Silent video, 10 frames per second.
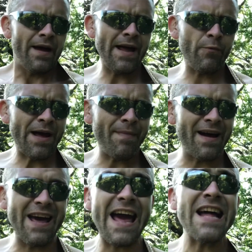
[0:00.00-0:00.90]
And when
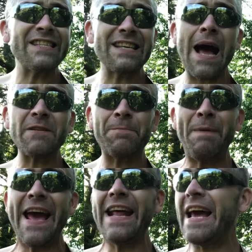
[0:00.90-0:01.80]
my head stops
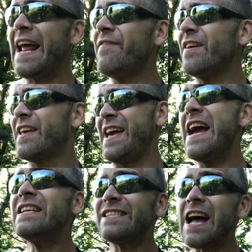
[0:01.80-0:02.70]
spinning and the
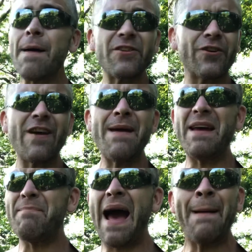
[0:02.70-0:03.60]
kids stop
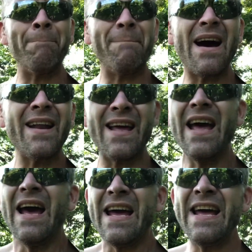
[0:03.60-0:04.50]
screaming, my buddy,
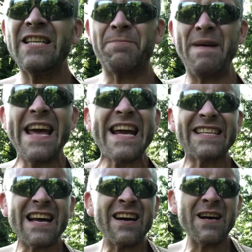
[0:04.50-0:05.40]
he
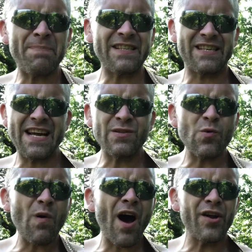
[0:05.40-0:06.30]
speaks up and says,
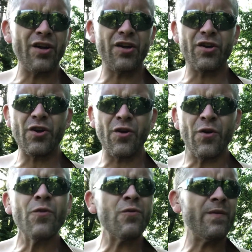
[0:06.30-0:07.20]
what are you
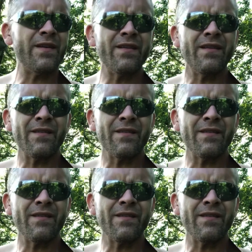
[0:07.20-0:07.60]
doing?